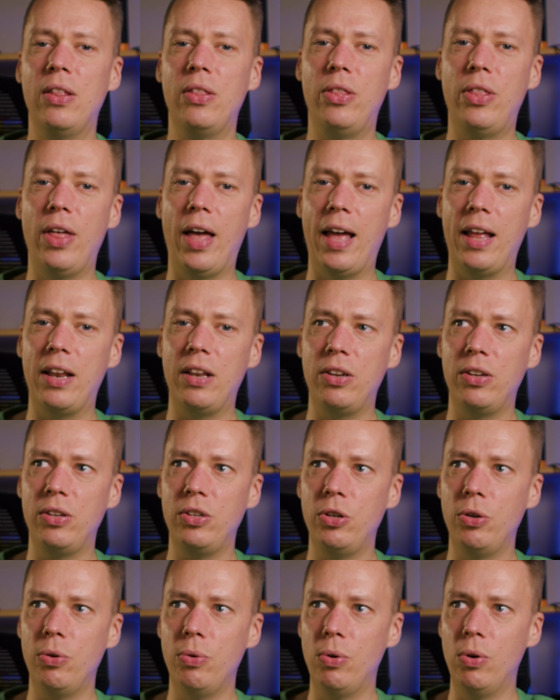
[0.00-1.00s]
then
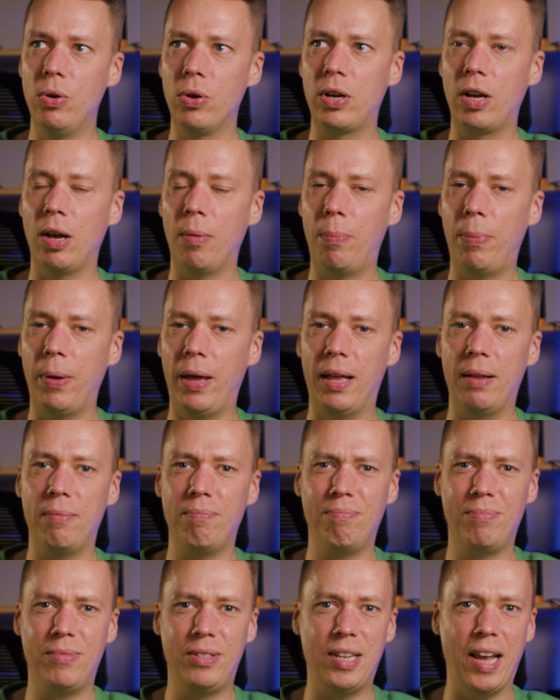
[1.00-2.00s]
you look a bit
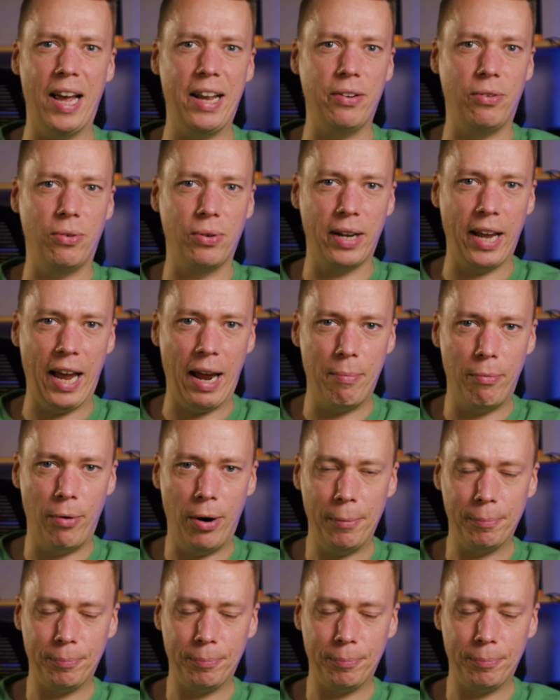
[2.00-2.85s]
dead on camera.